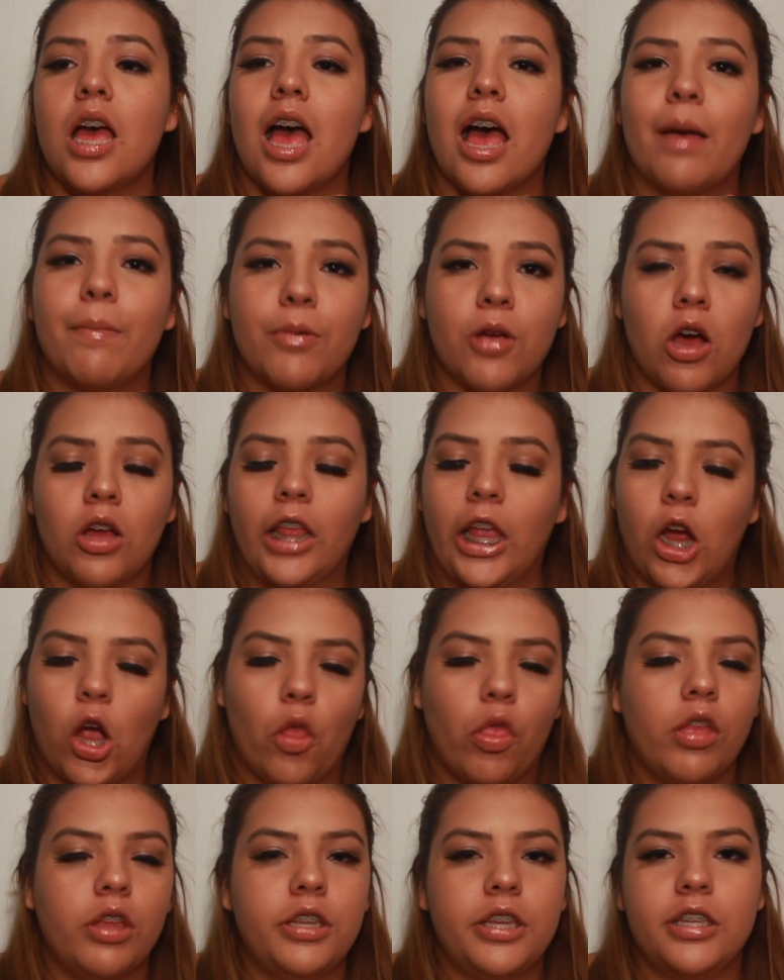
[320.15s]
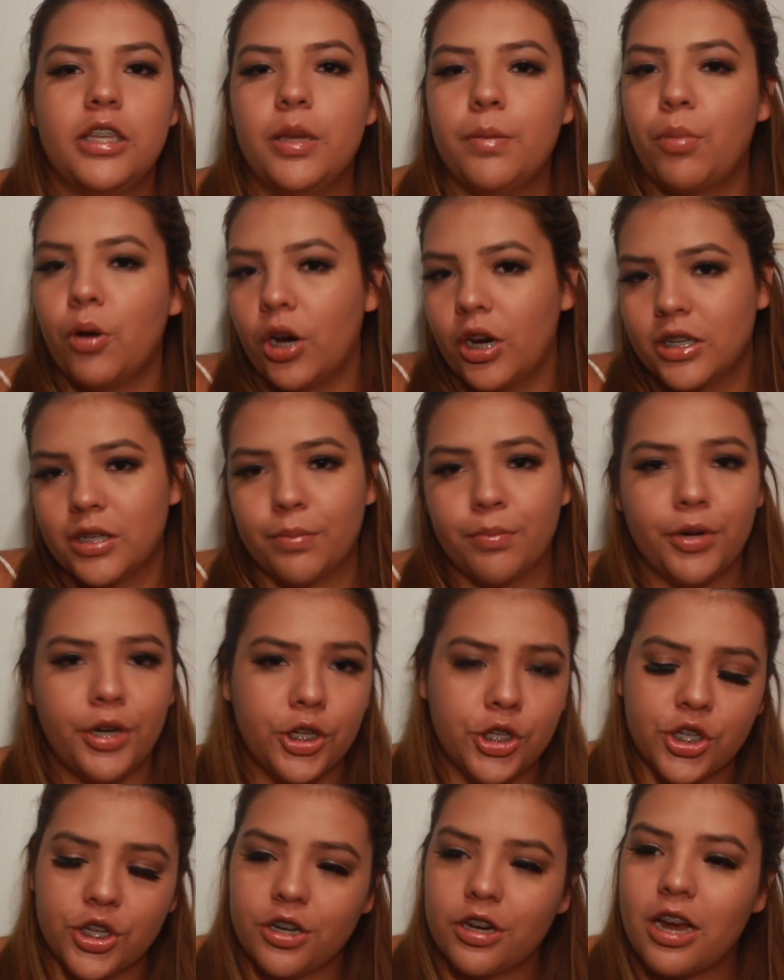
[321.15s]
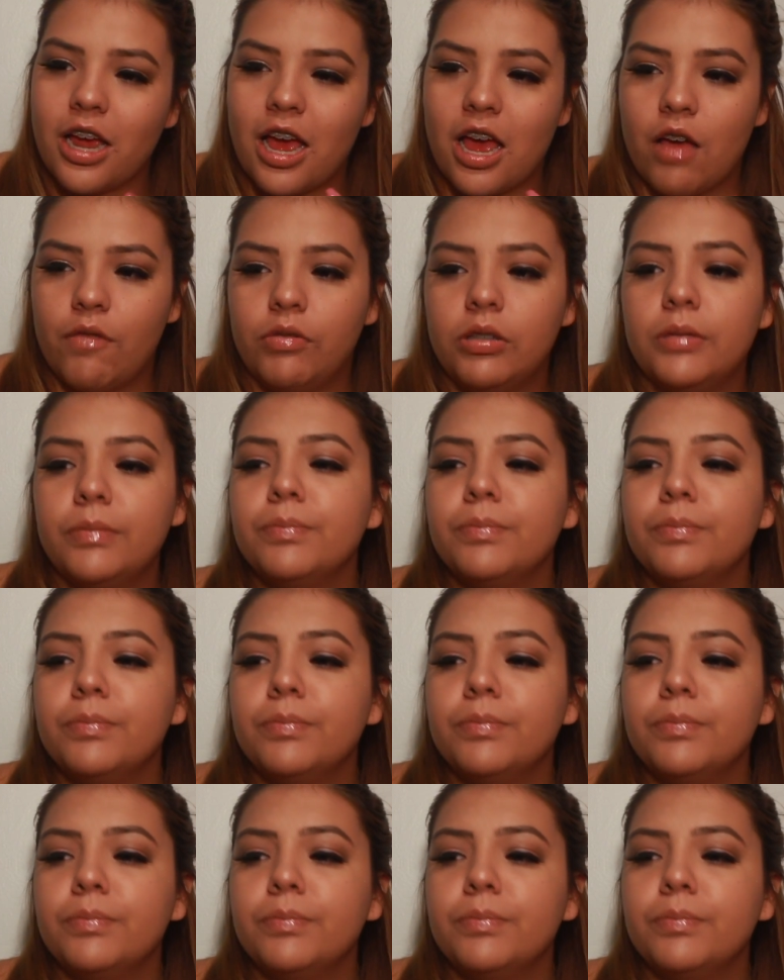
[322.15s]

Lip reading: Epcot, like all the Disney parks I'm pretty sure have.